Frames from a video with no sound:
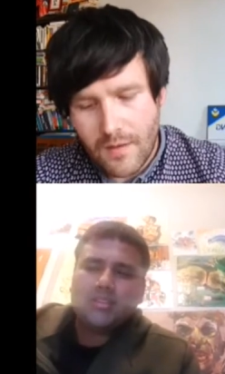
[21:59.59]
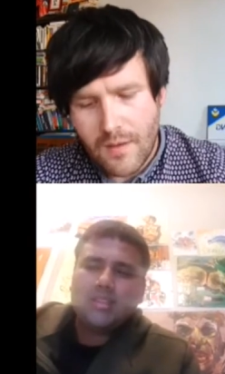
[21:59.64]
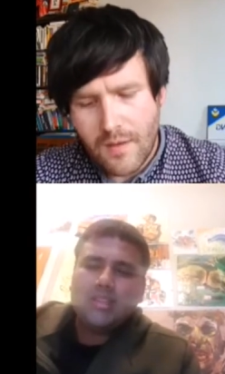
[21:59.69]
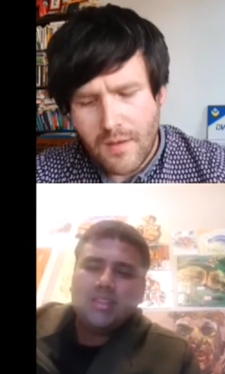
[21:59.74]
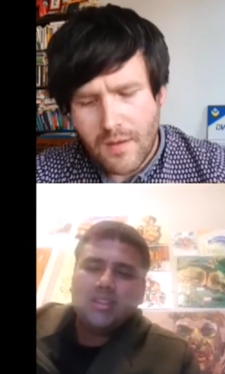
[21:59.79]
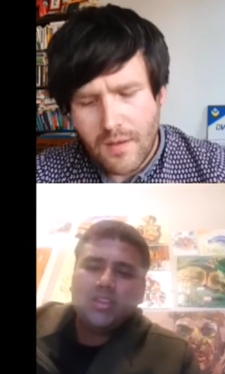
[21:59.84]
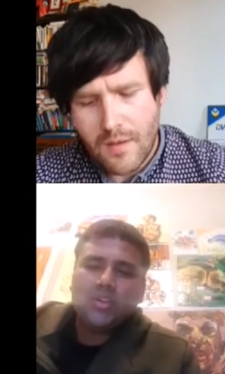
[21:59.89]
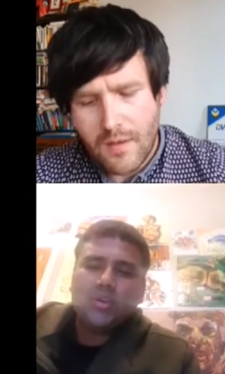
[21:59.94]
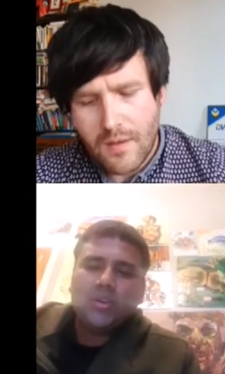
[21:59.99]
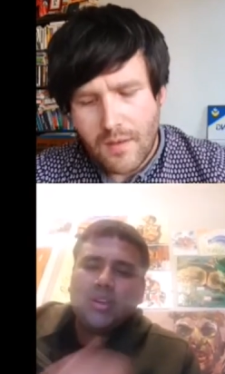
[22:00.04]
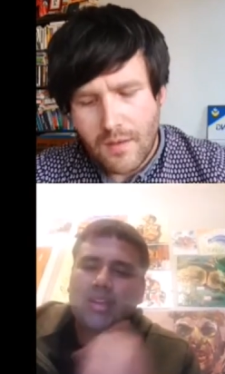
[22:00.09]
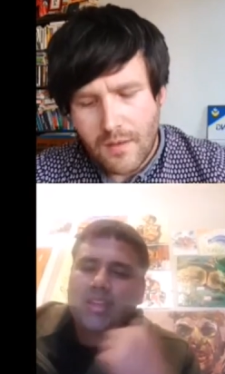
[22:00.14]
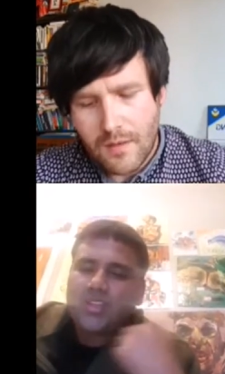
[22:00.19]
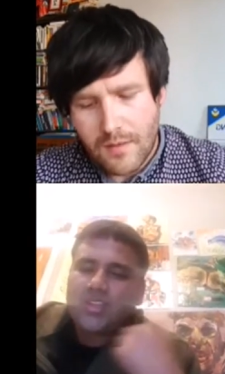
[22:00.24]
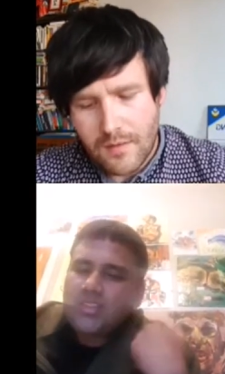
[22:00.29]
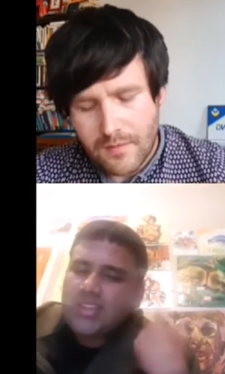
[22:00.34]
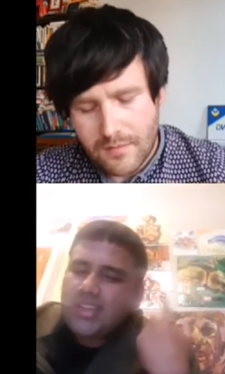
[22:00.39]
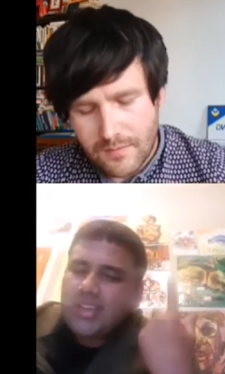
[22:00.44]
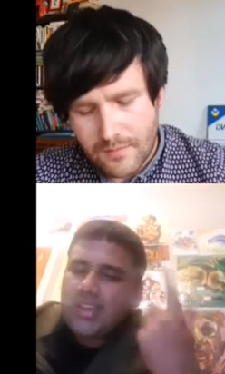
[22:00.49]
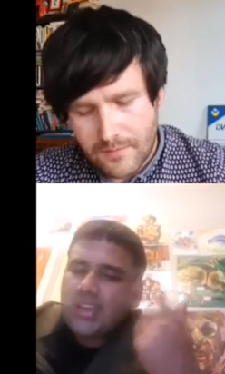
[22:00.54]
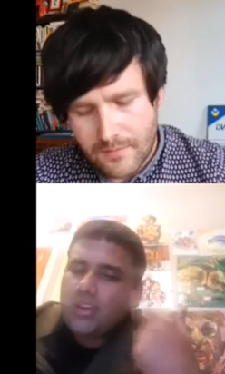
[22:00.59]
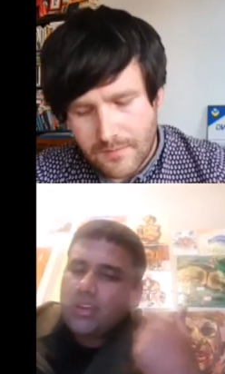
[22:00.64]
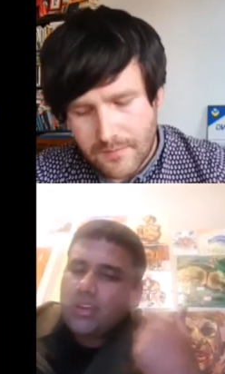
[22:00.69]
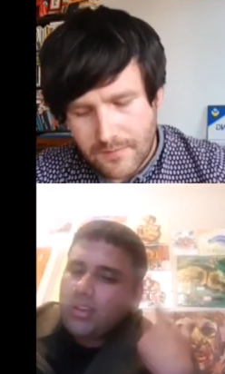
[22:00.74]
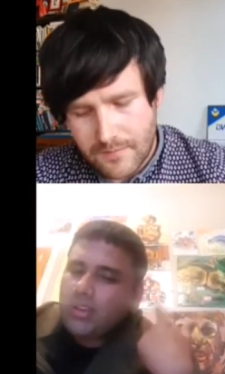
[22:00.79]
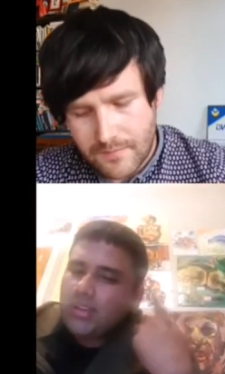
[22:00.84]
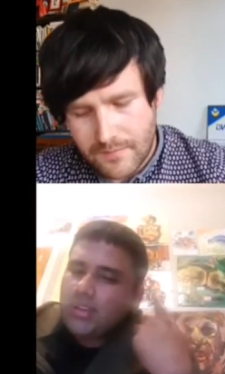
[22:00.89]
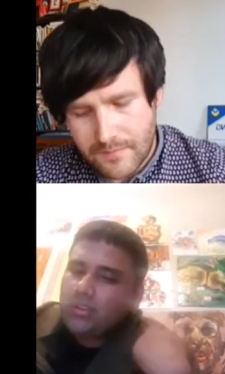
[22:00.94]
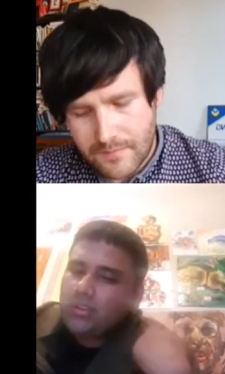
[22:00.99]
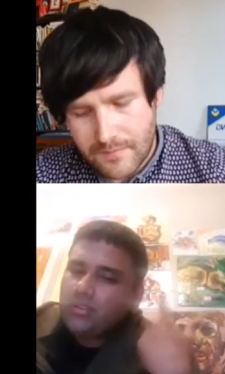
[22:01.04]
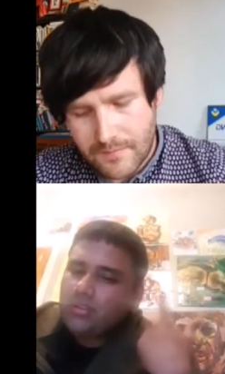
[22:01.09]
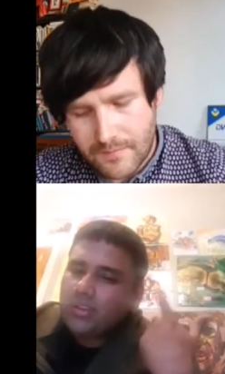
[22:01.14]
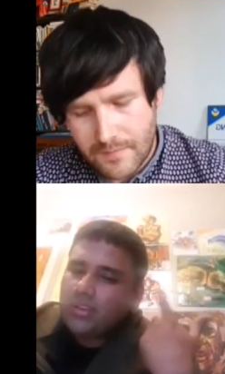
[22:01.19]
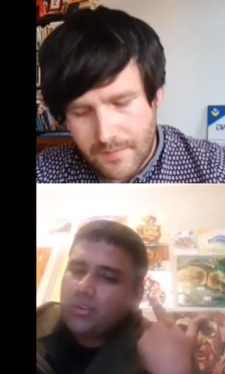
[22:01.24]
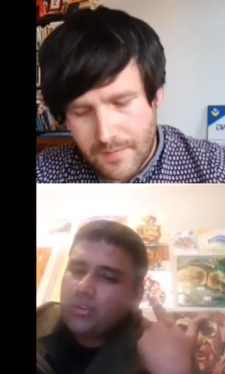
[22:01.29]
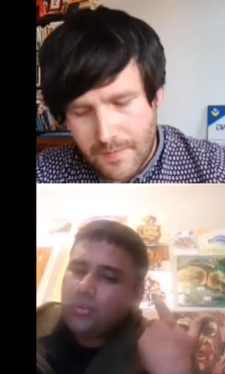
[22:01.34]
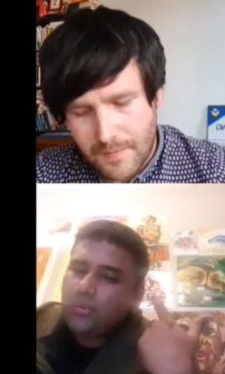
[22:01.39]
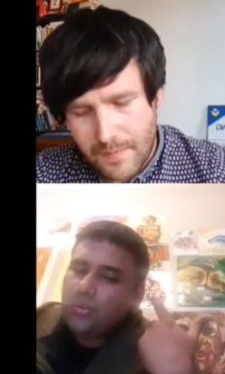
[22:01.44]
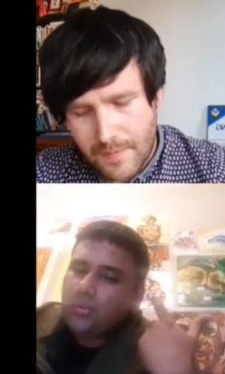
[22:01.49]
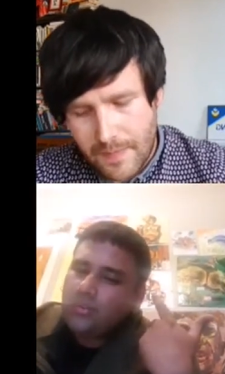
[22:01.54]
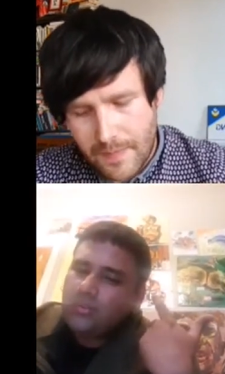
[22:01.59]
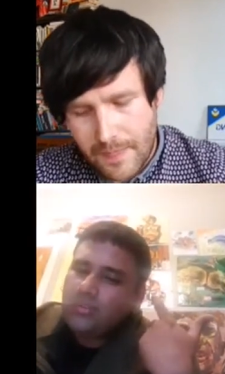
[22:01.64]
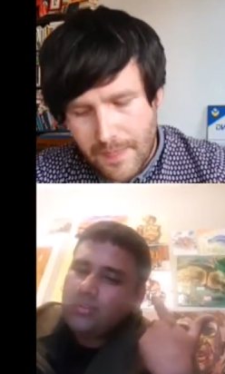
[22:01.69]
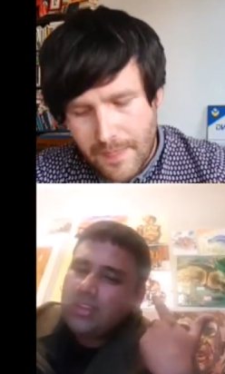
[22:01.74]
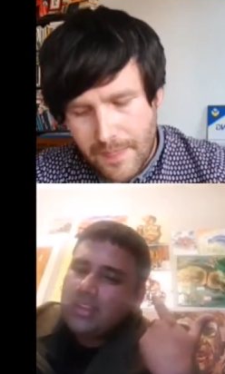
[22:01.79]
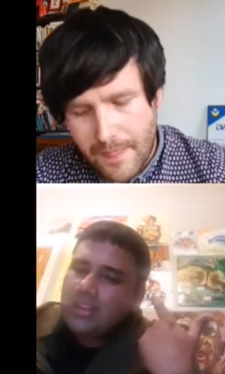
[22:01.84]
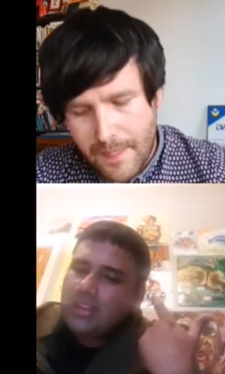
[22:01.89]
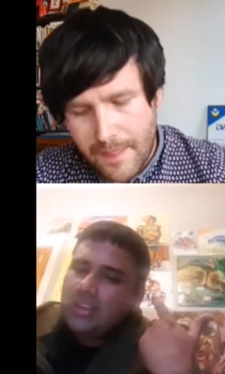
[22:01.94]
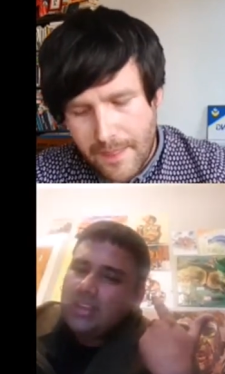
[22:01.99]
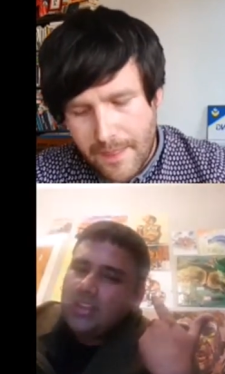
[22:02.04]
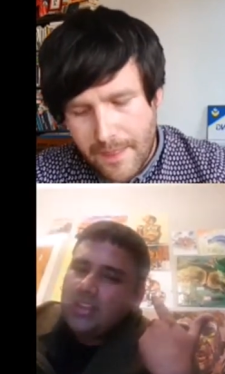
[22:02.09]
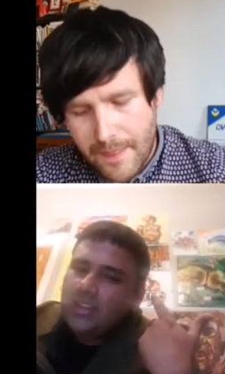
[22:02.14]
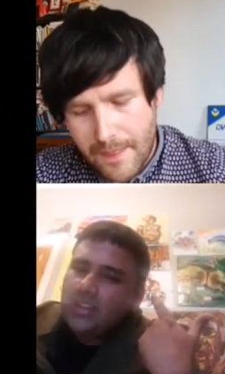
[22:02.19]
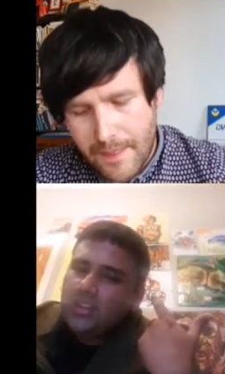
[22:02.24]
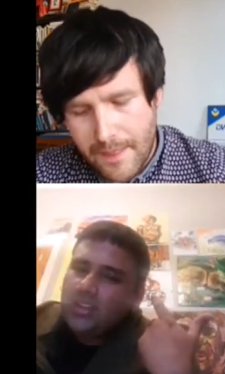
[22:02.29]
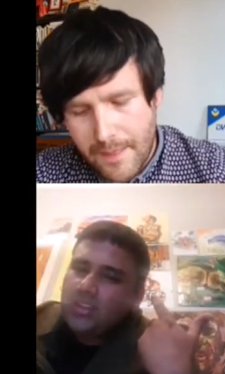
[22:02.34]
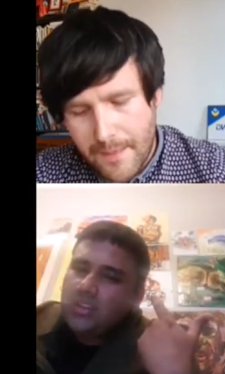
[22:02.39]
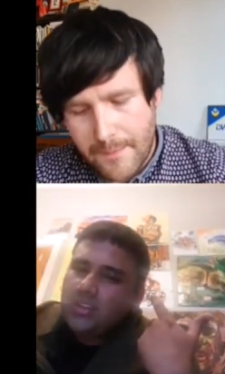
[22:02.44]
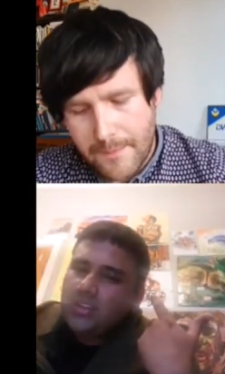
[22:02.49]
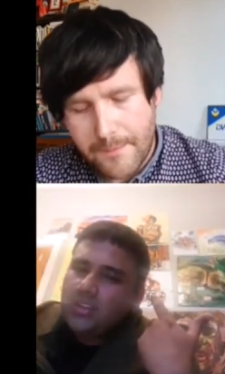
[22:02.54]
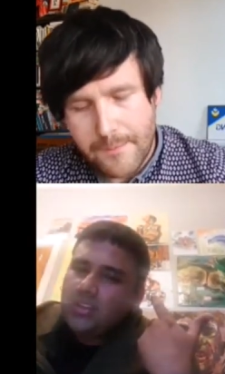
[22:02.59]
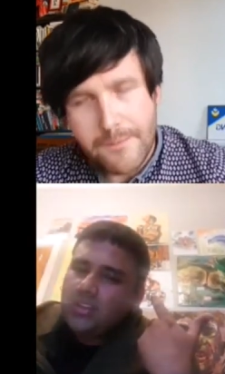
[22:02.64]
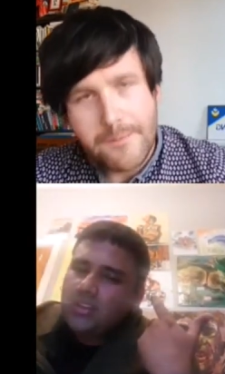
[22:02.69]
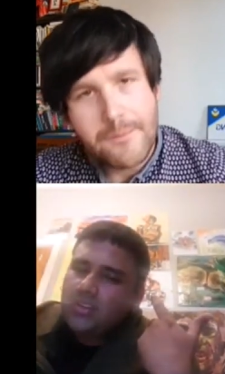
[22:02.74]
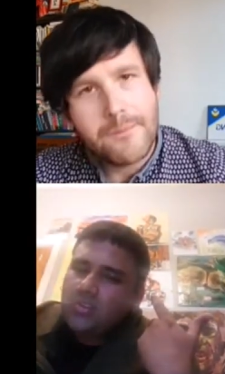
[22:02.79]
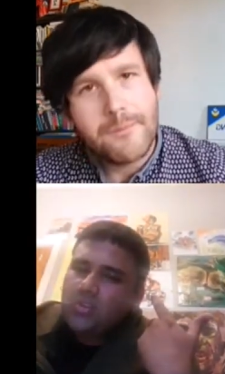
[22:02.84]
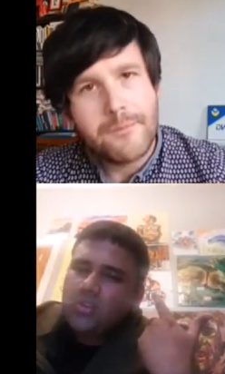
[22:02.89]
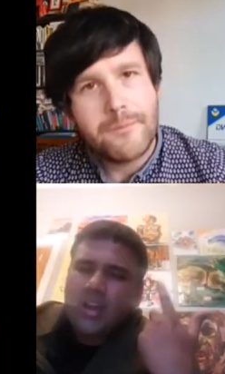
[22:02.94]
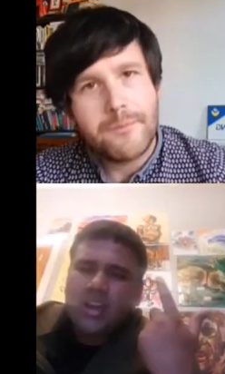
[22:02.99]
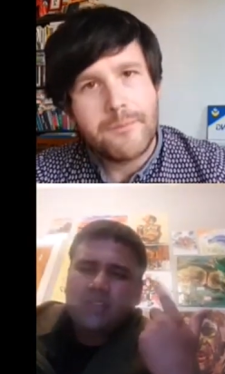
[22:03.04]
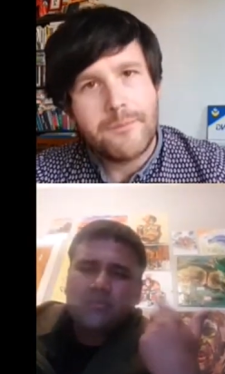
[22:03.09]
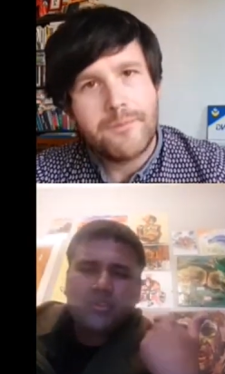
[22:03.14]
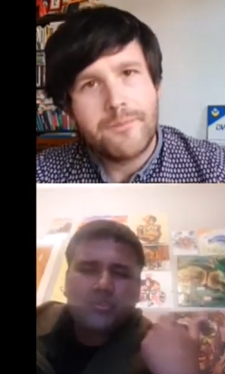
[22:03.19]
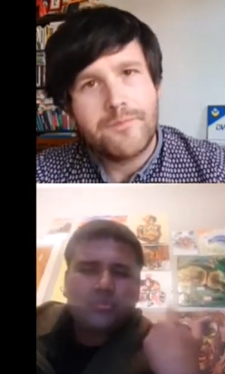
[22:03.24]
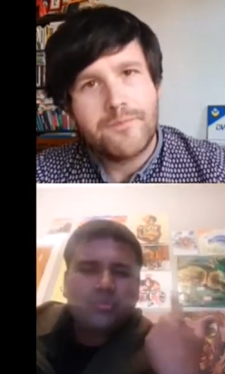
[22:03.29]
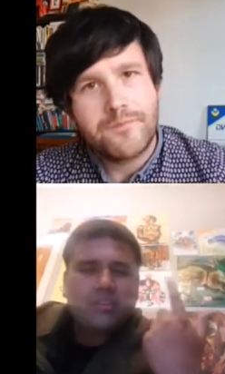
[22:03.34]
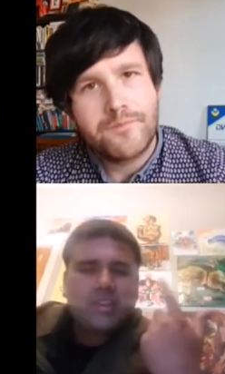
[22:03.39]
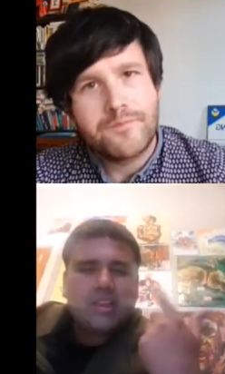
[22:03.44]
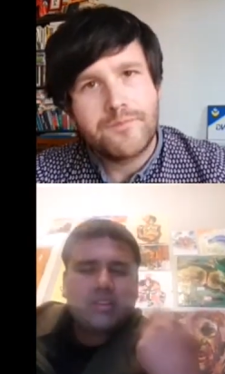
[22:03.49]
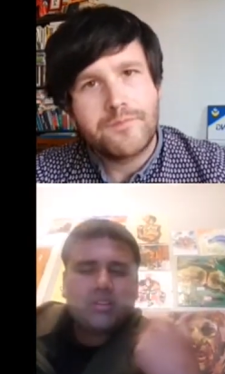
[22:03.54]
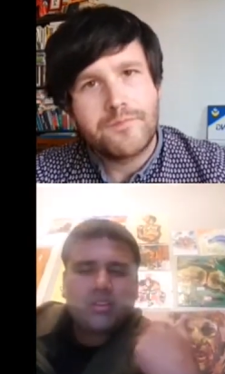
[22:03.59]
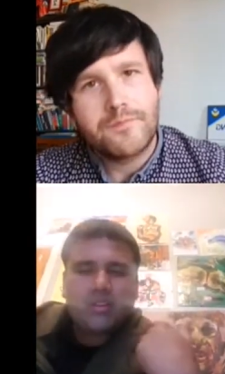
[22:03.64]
Speaker 1: you can actually hear it in your in your you kind of just reflect on it by